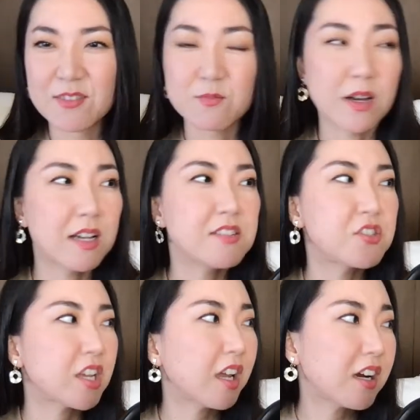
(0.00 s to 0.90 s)
My
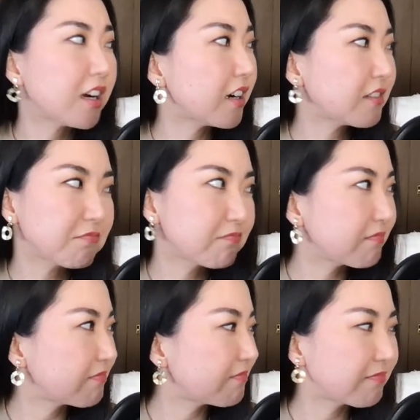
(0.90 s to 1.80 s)
chair
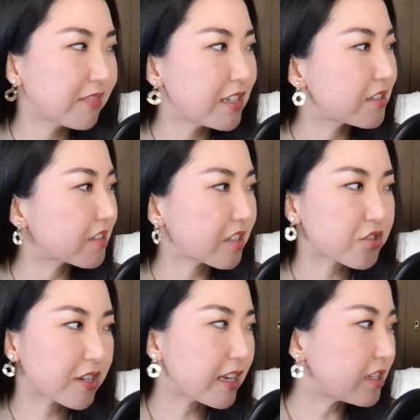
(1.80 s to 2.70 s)
is
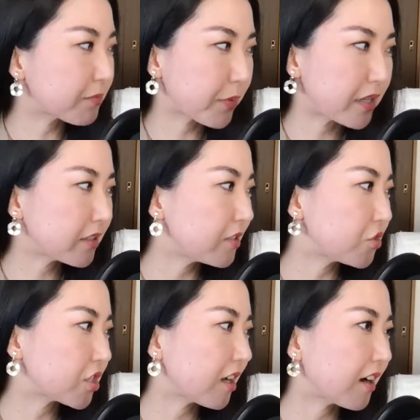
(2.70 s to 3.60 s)
such an independent
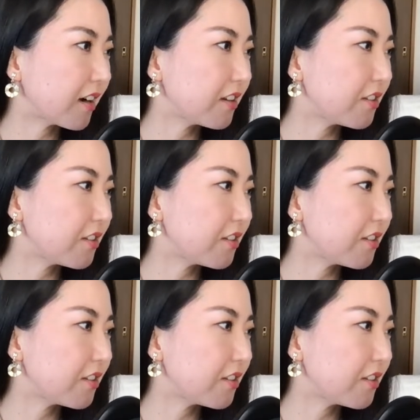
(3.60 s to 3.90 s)
chair,